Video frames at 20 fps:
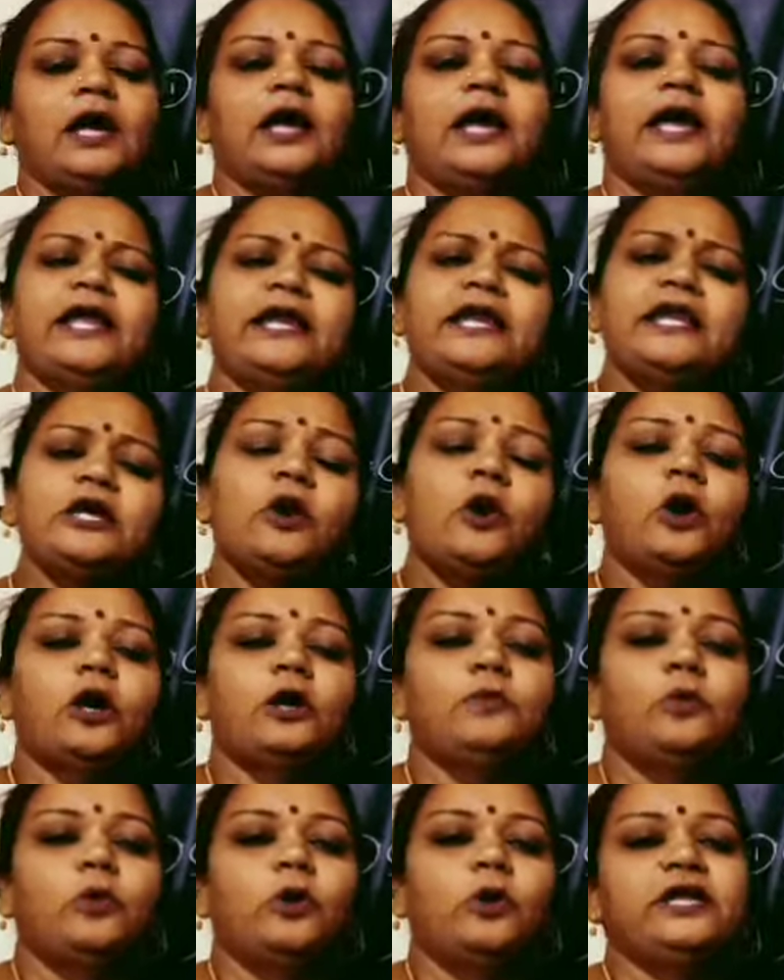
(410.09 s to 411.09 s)
any
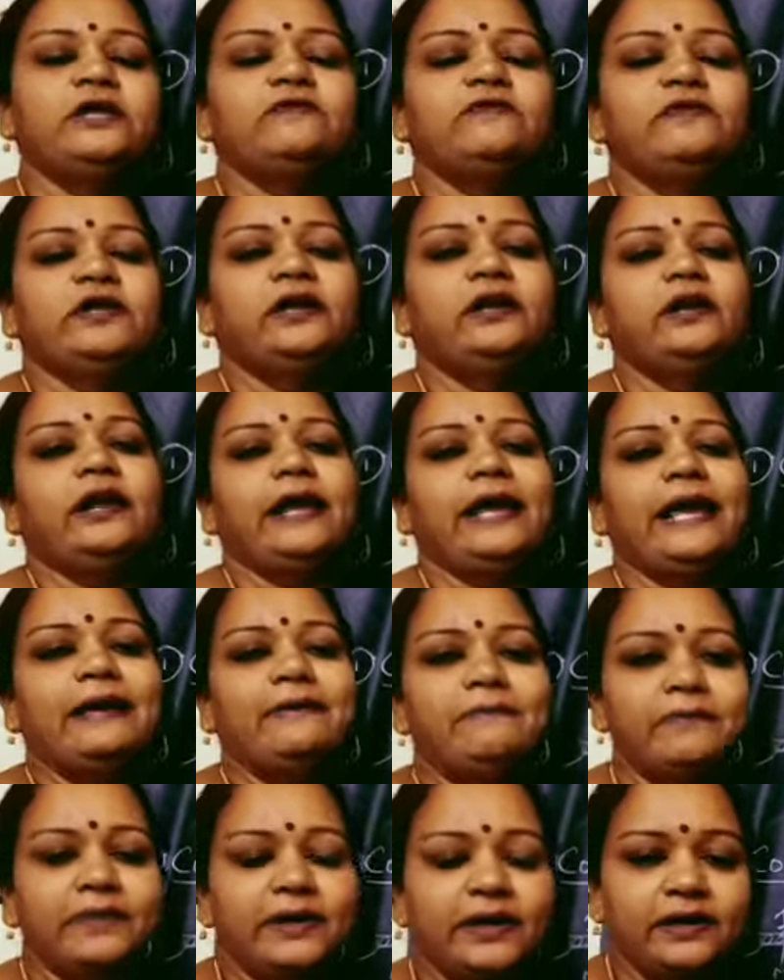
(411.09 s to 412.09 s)
hot body will
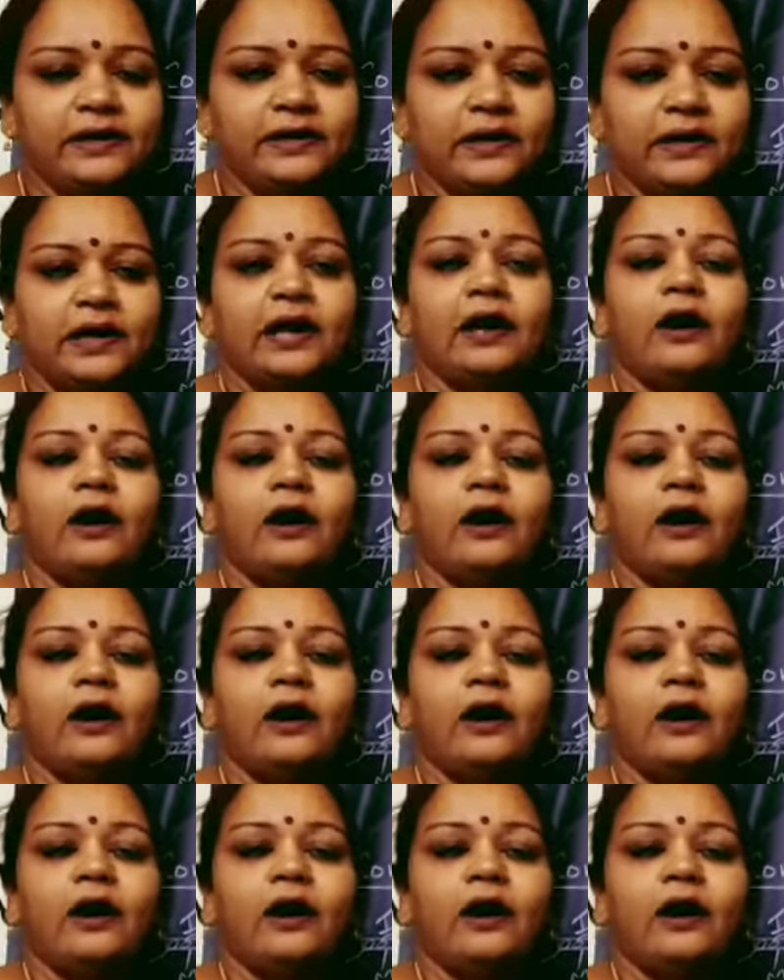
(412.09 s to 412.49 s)
emit